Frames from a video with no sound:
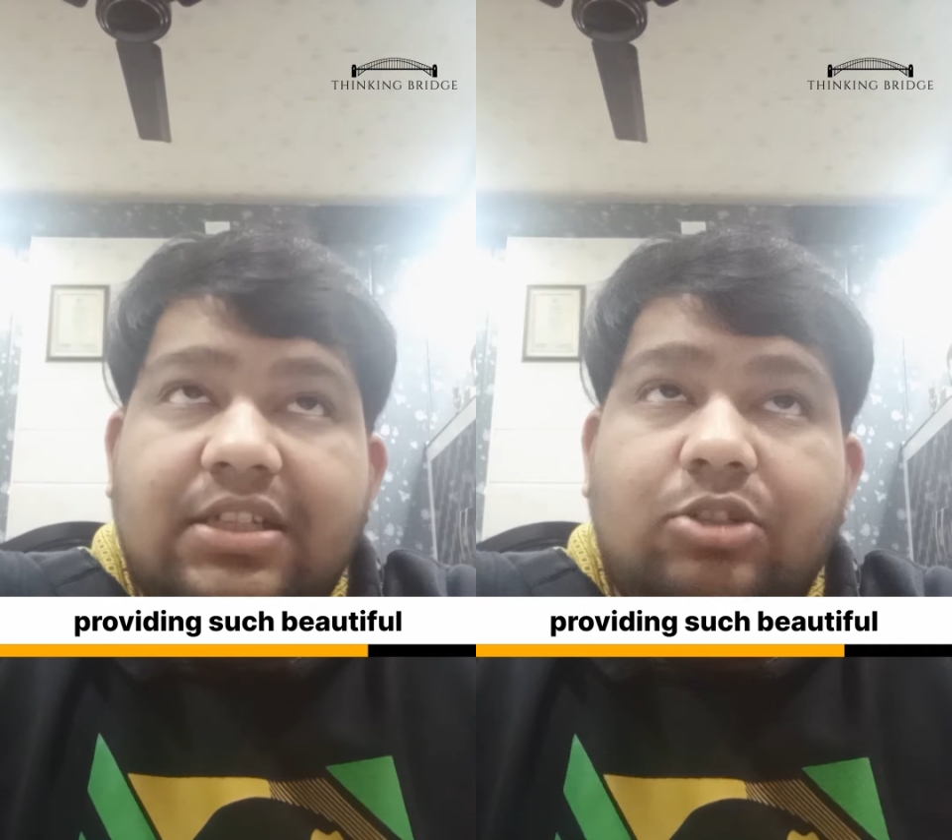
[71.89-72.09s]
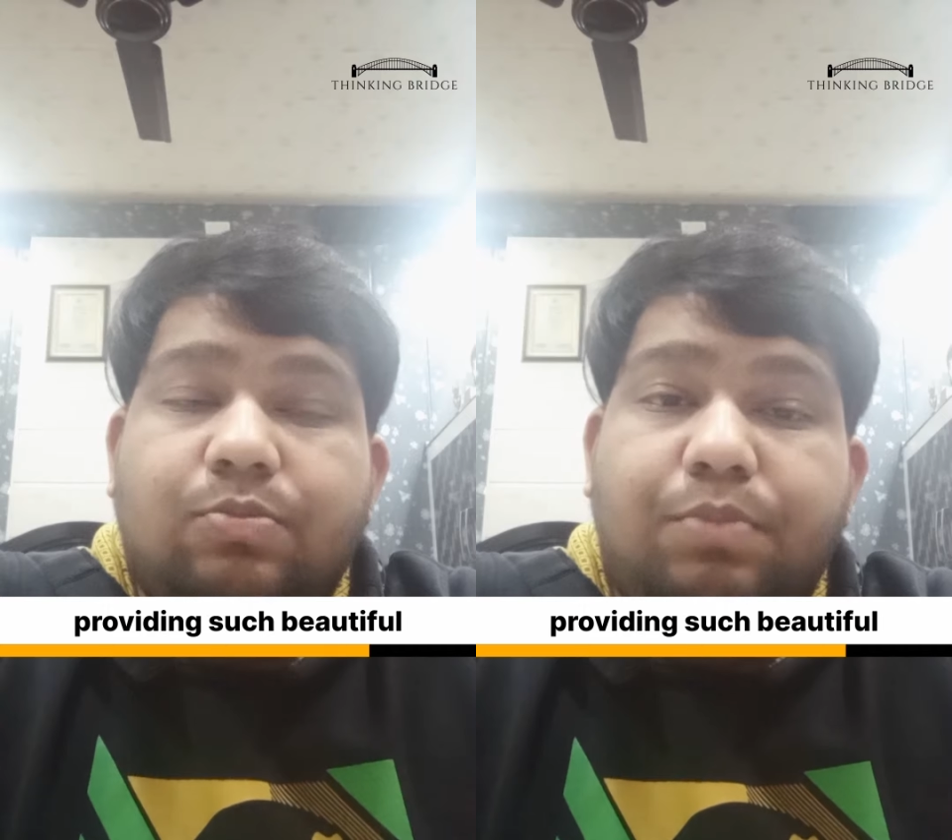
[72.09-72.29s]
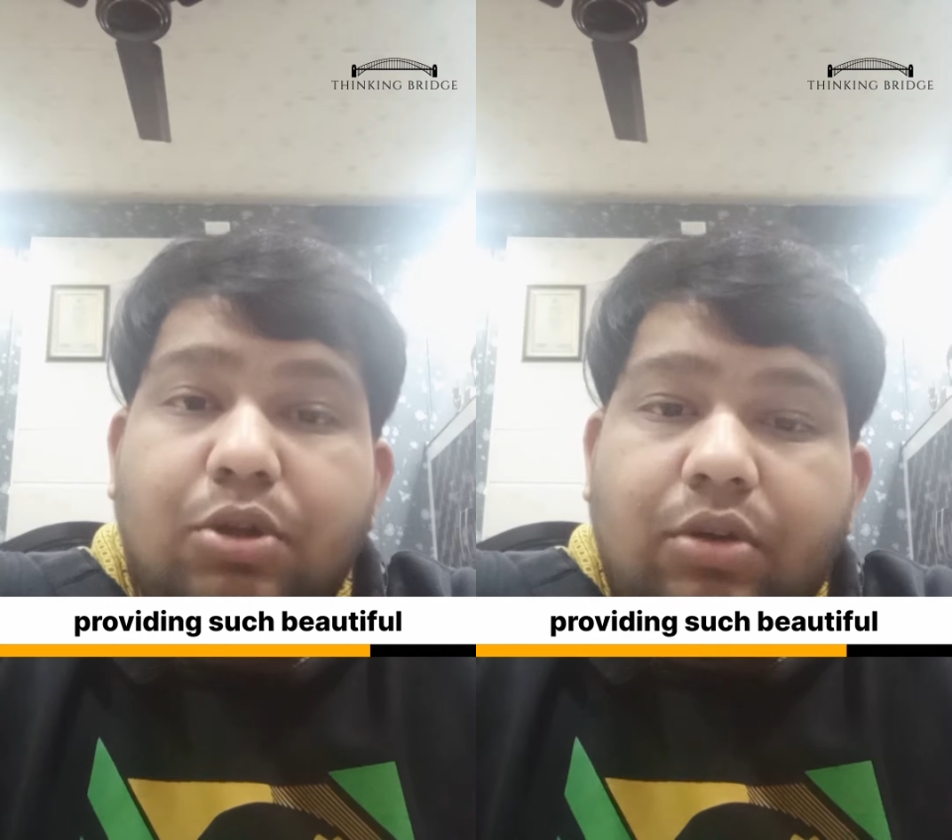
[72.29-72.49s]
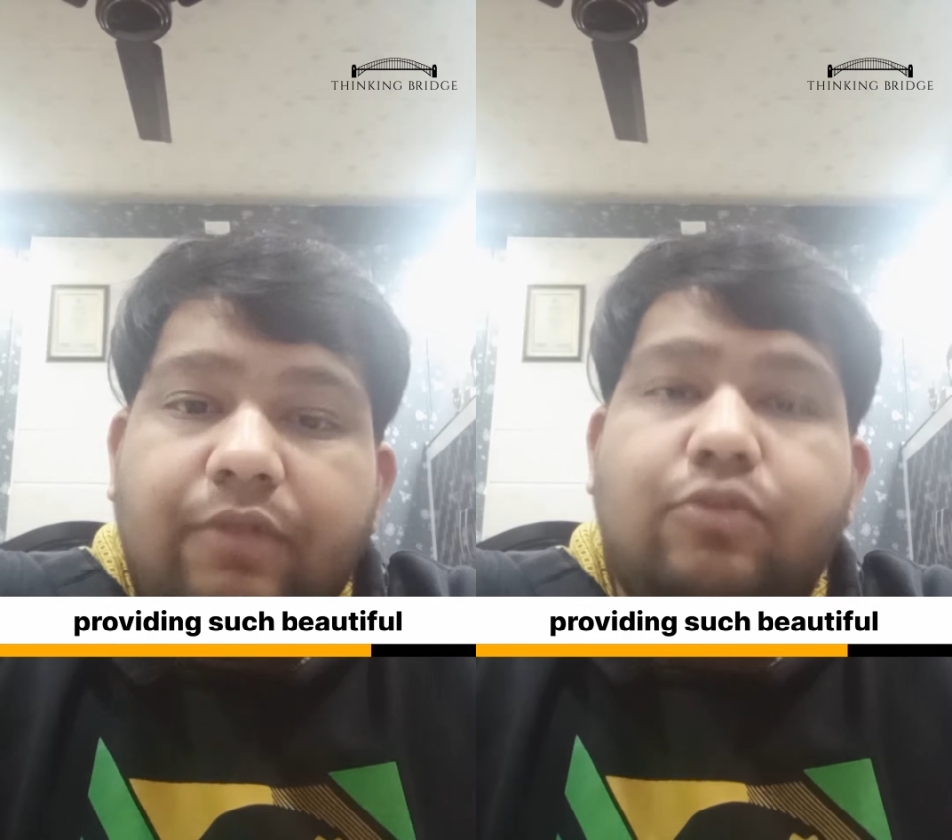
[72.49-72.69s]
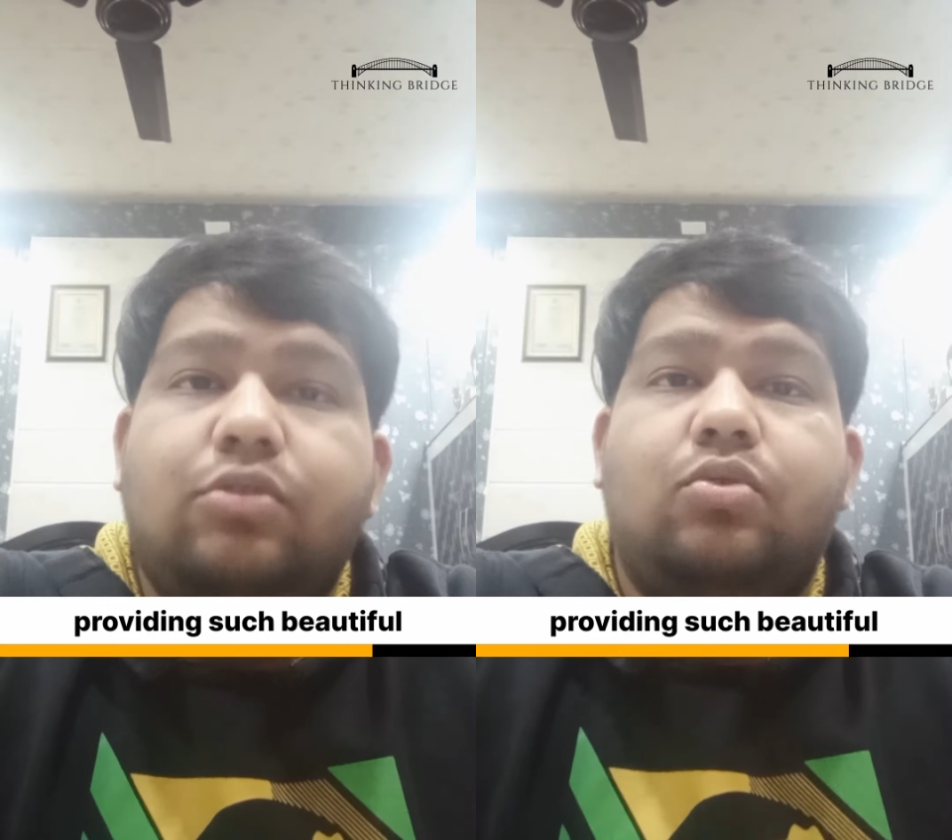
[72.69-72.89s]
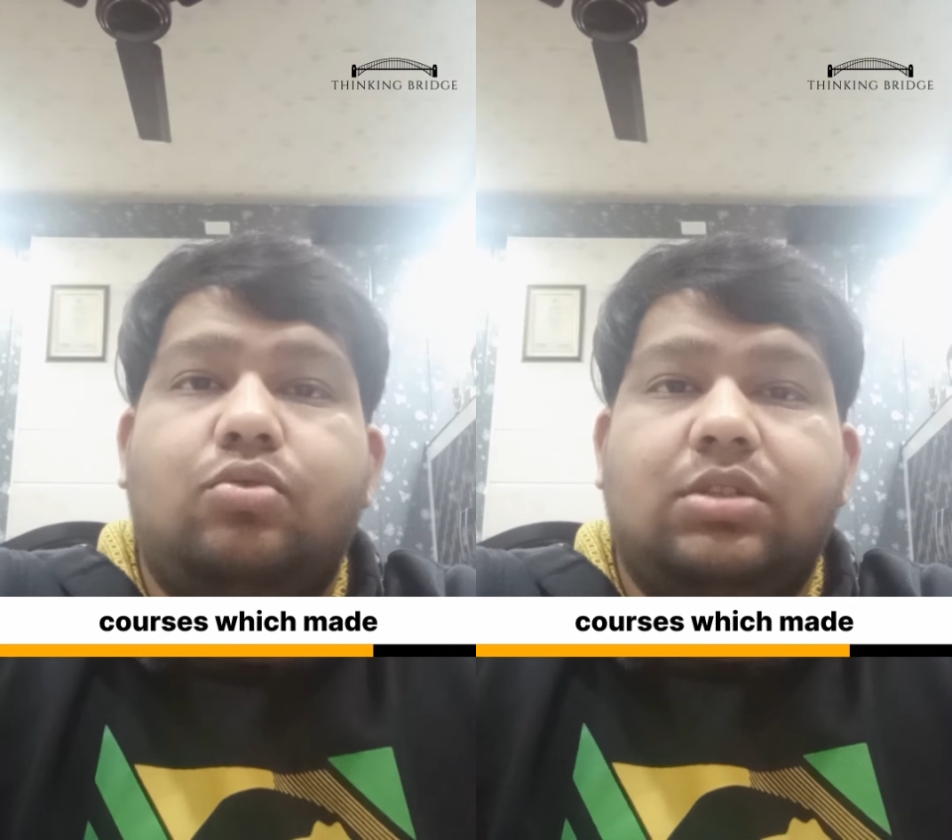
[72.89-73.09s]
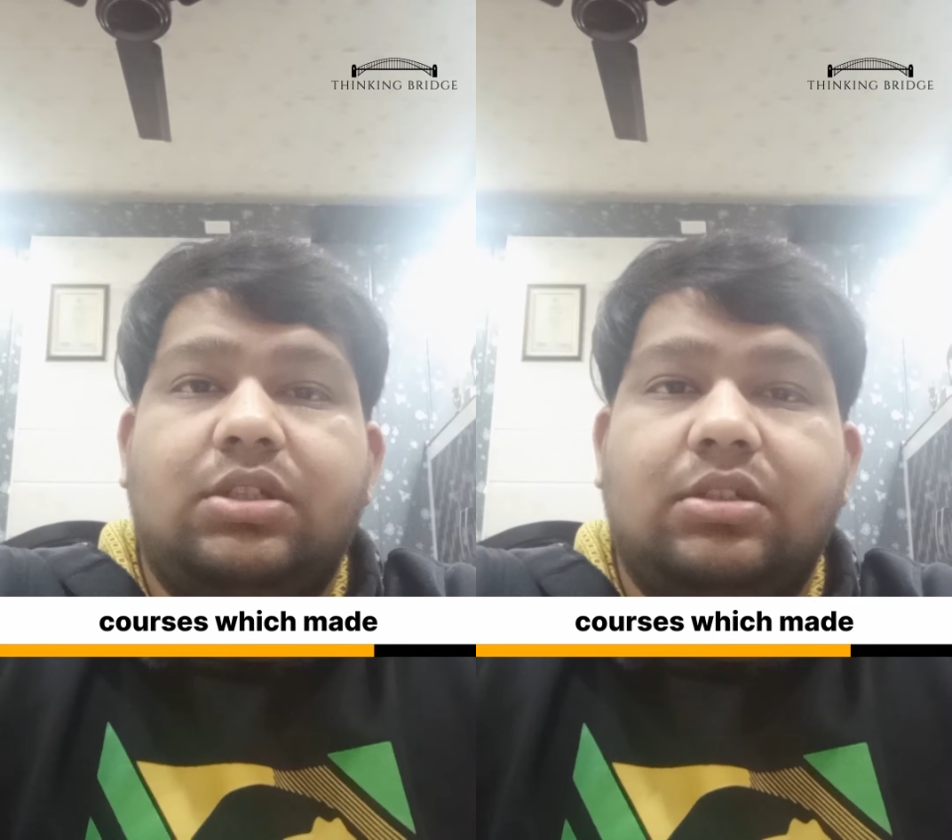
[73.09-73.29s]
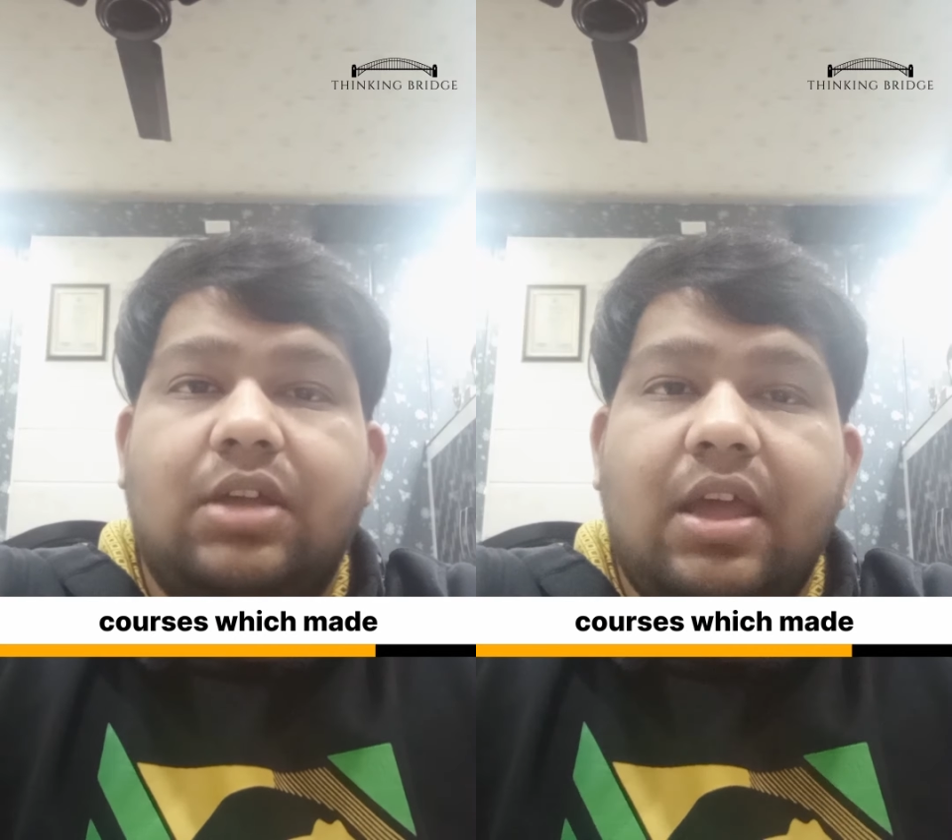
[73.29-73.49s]
such beautiful
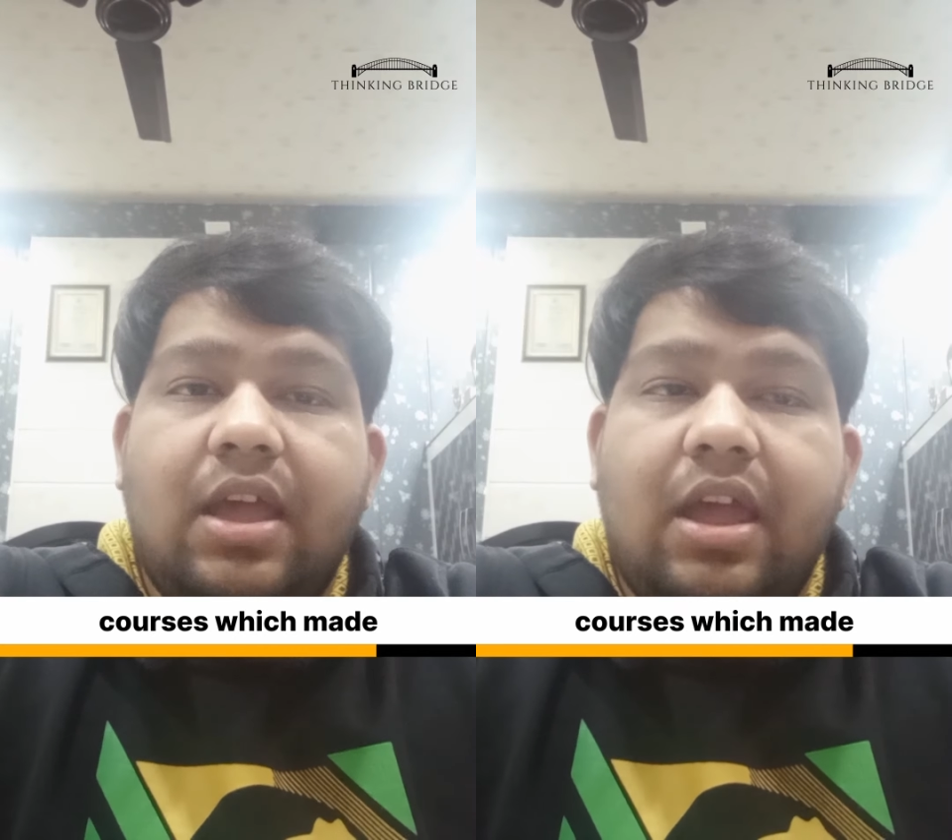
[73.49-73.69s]
courses